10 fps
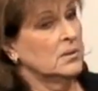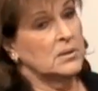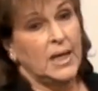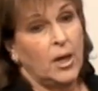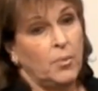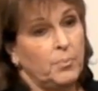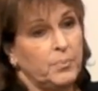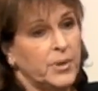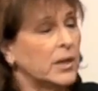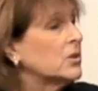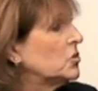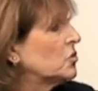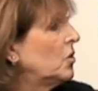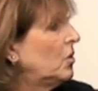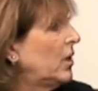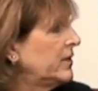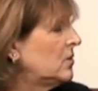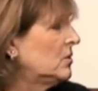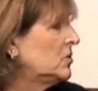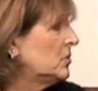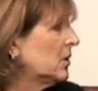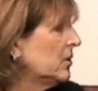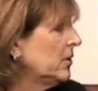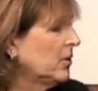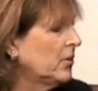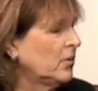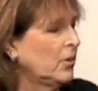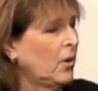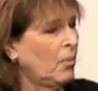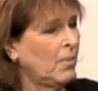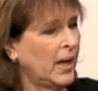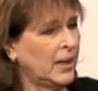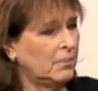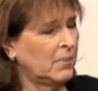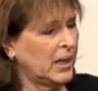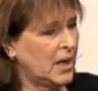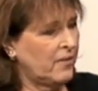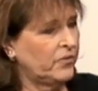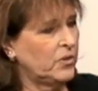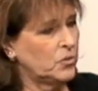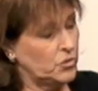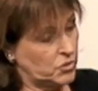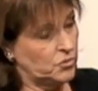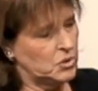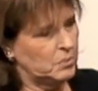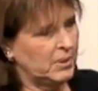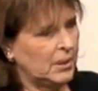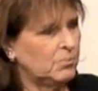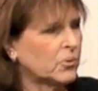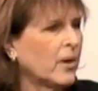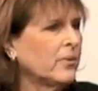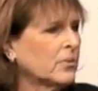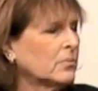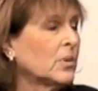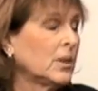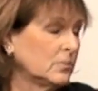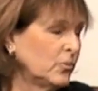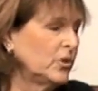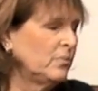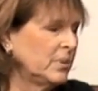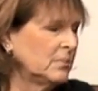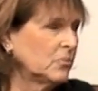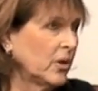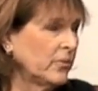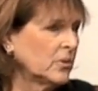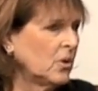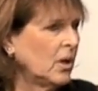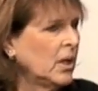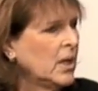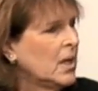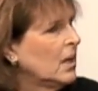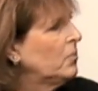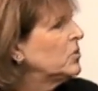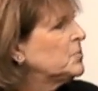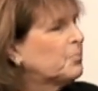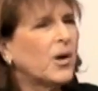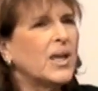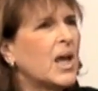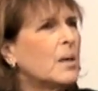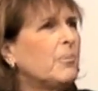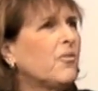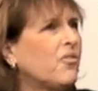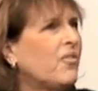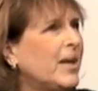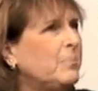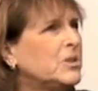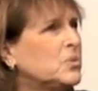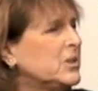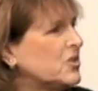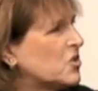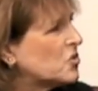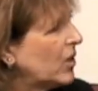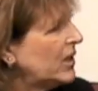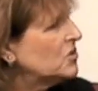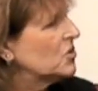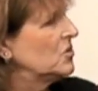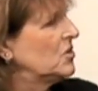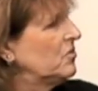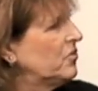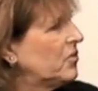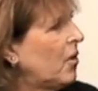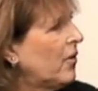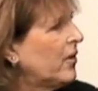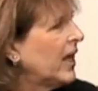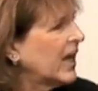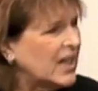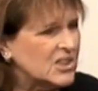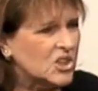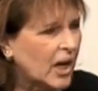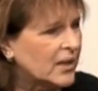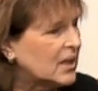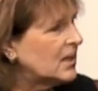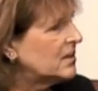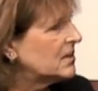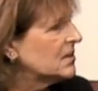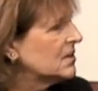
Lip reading: to help gun control. I told you earlier, my nephew's soon-to-be would have been brother-in-law, was breaking up a fight between strangers in Florida and got shot and killed.